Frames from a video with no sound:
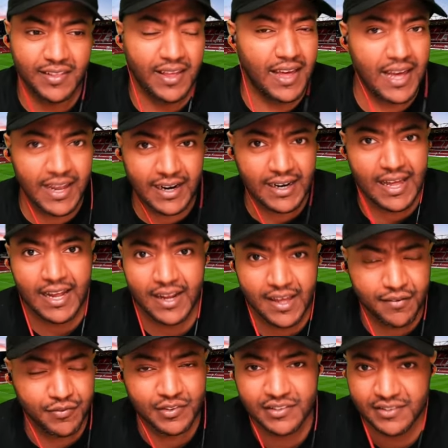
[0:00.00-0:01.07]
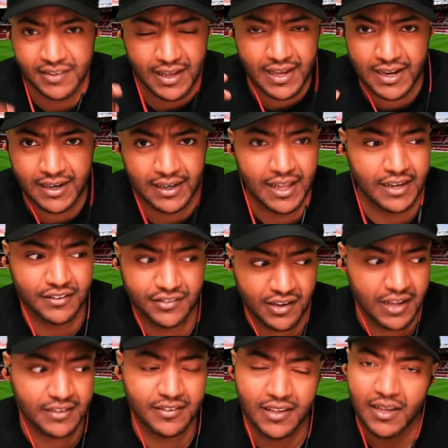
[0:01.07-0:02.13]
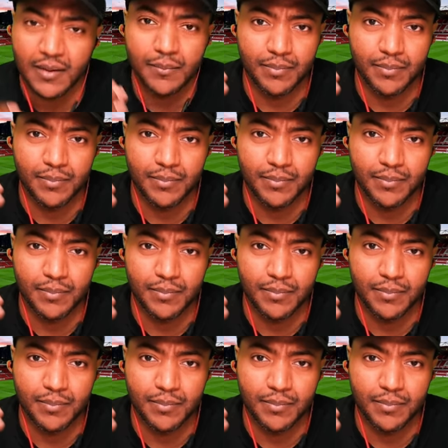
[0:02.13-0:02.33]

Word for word: They had a lot of efforts, they had a lot of shots,